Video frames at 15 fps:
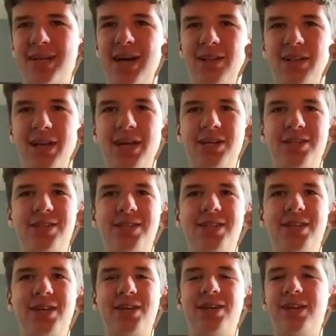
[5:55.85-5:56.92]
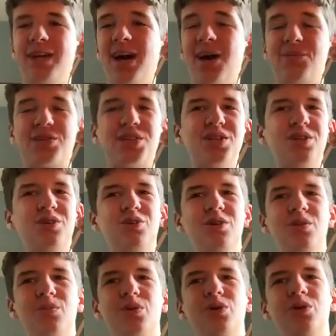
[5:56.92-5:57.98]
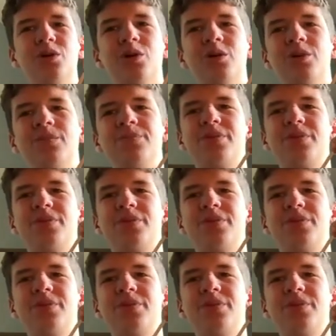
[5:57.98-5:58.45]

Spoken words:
allegations in the end. Absolutely brutal.